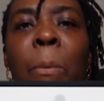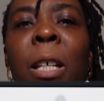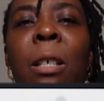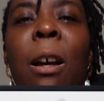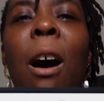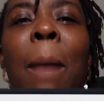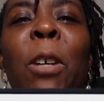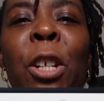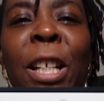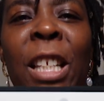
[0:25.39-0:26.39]
because I'm
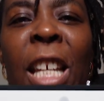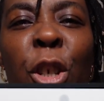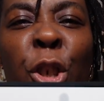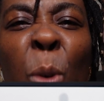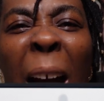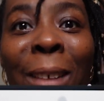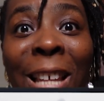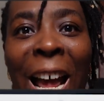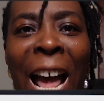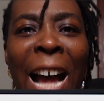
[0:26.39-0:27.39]
going to teach you how
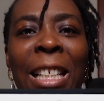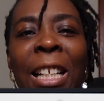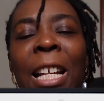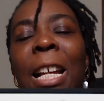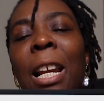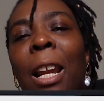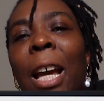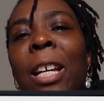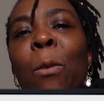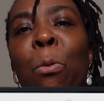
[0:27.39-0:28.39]
to handle it
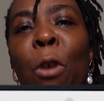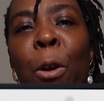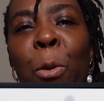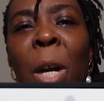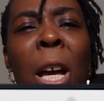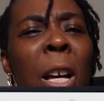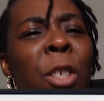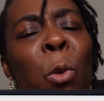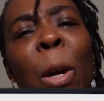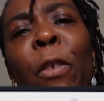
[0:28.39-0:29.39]
like a pro.
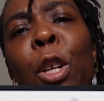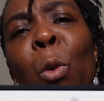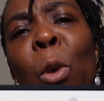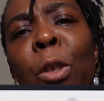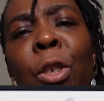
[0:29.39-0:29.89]
So whether you want